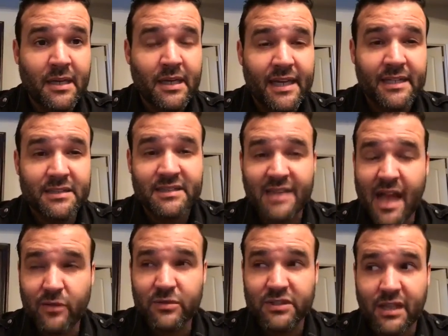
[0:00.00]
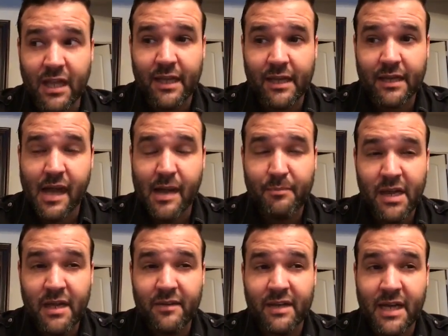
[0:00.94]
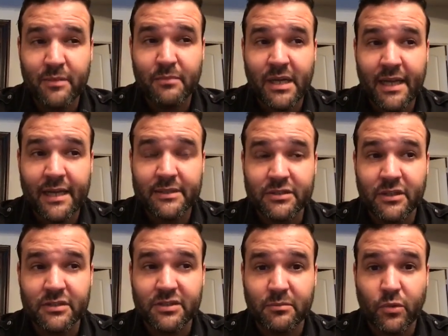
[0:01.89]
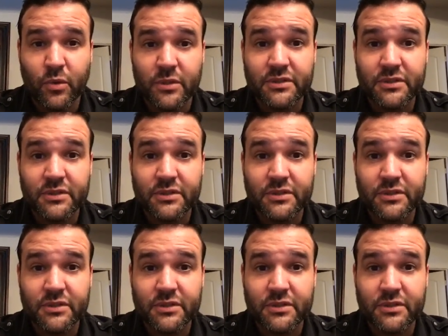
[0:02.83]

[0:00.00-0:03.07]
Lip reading: it sounds like I may have gotten my hands on some more.